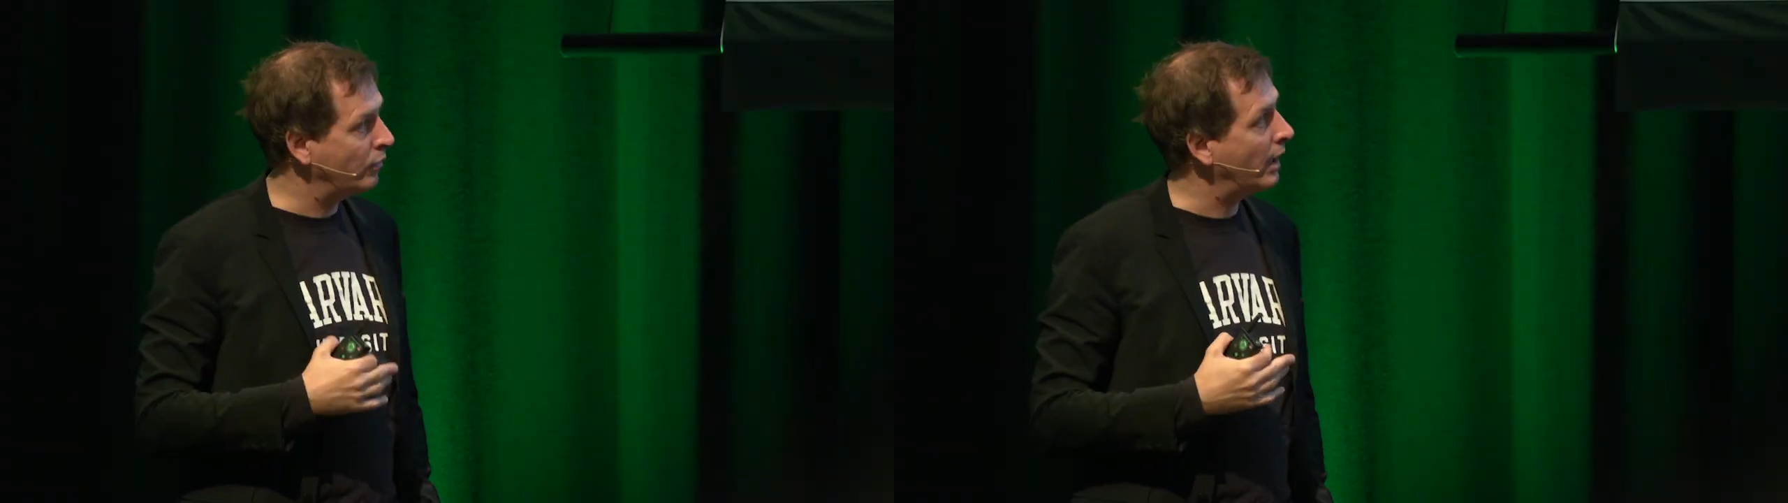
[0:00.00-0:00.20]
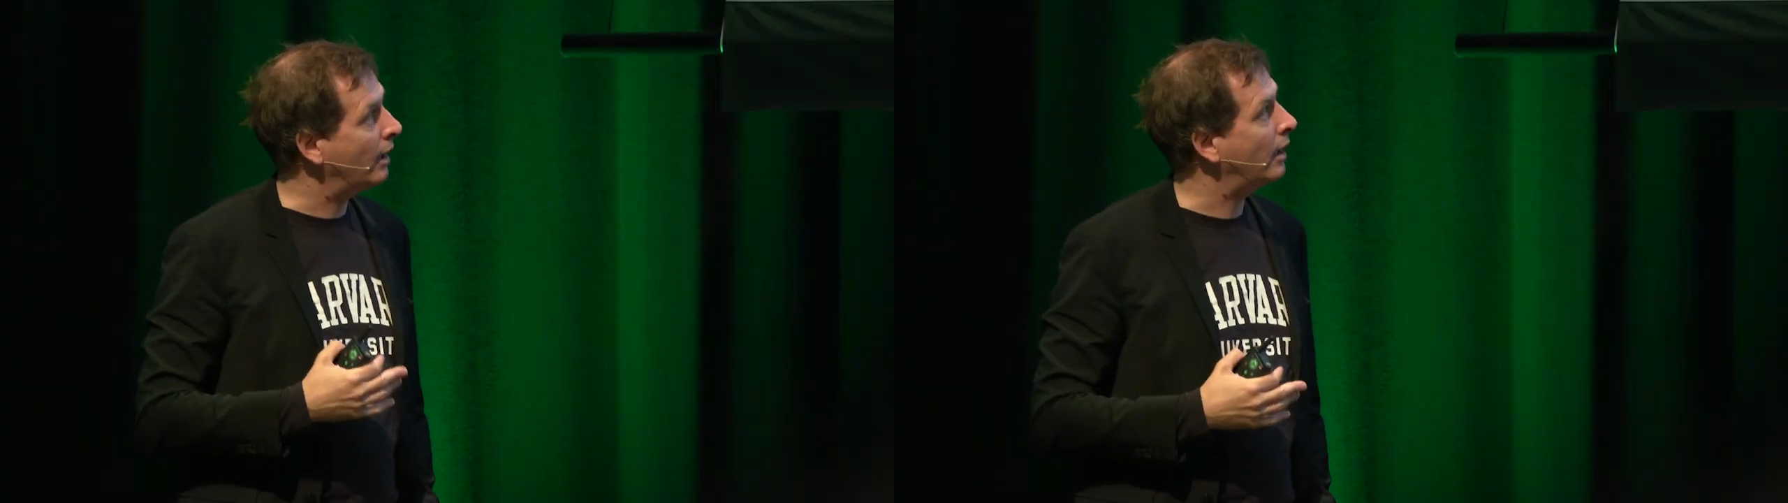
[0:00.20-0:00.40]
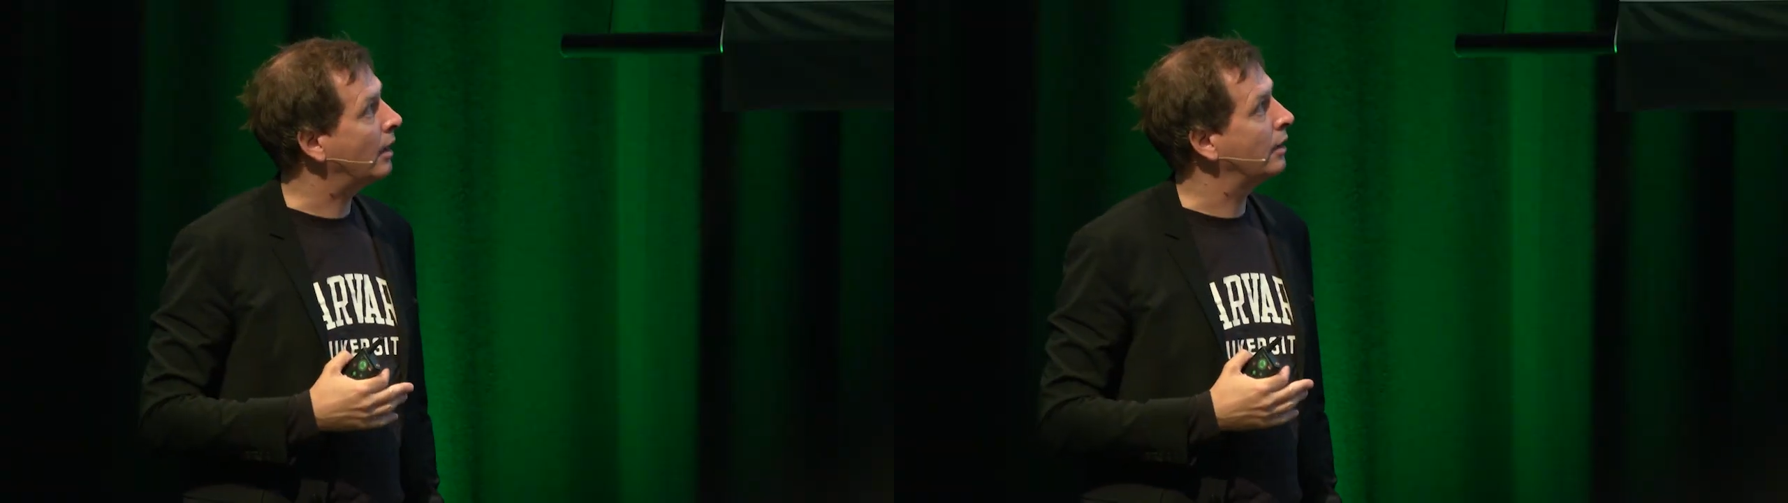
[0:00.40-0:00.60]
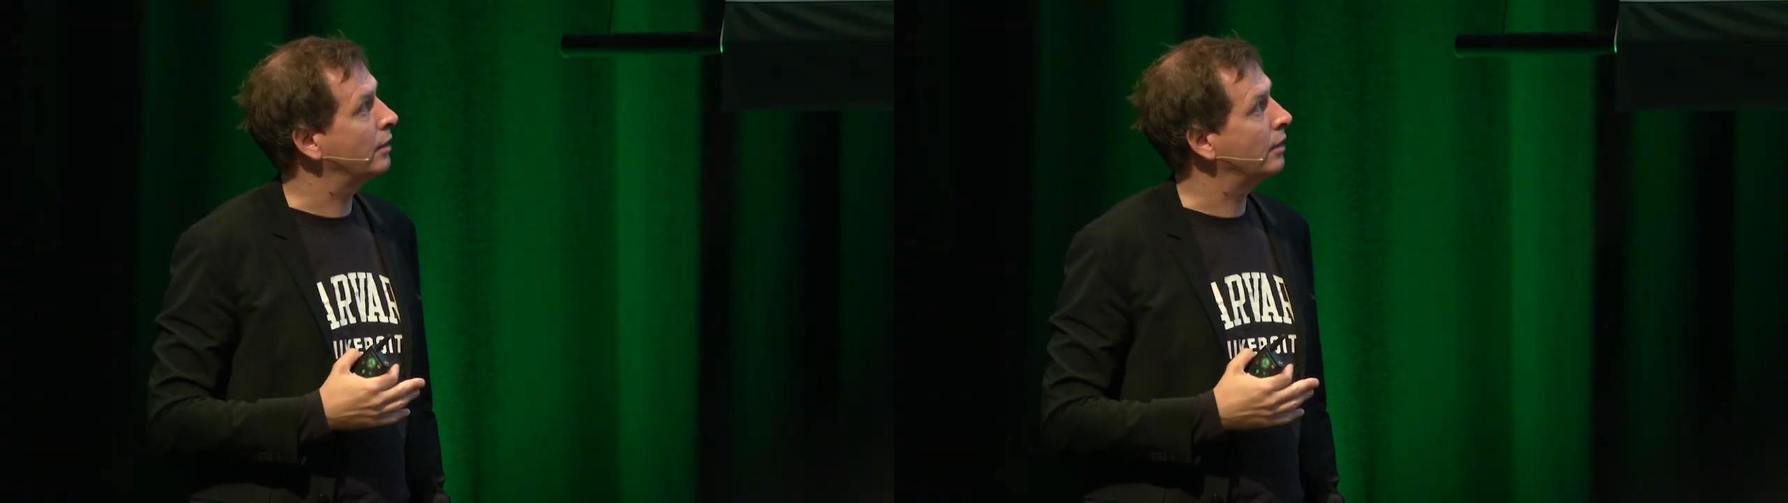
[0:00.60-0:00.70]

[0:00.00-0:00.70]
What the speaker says: are